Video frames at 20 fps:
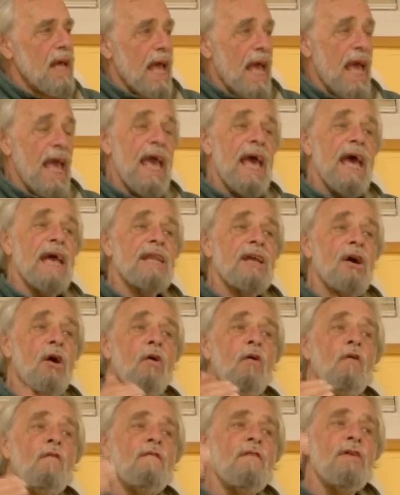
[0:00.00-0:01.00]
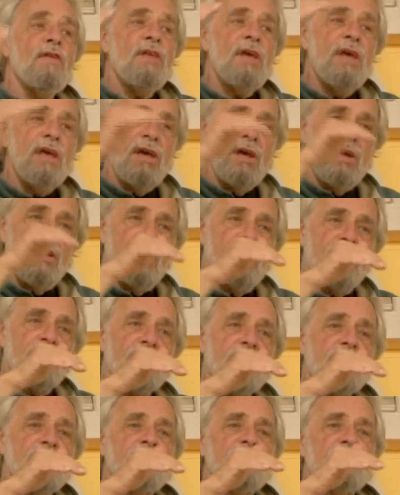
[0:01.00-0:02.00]
And over the
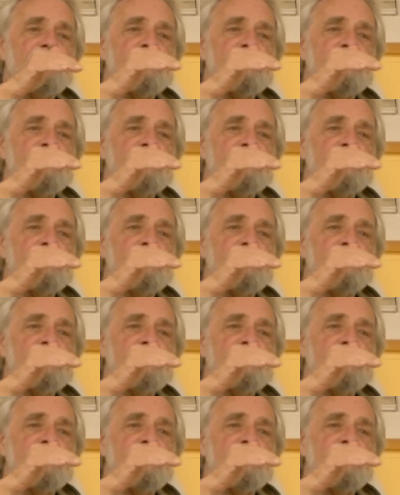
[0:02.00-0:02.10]
years,